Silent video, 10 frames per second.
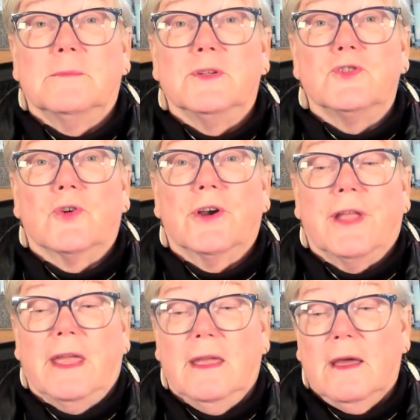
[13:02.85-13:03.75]

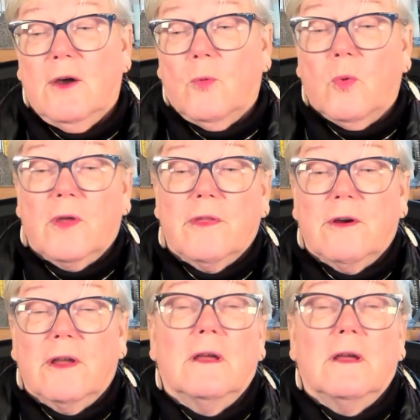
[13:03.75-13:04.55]
Majority, where this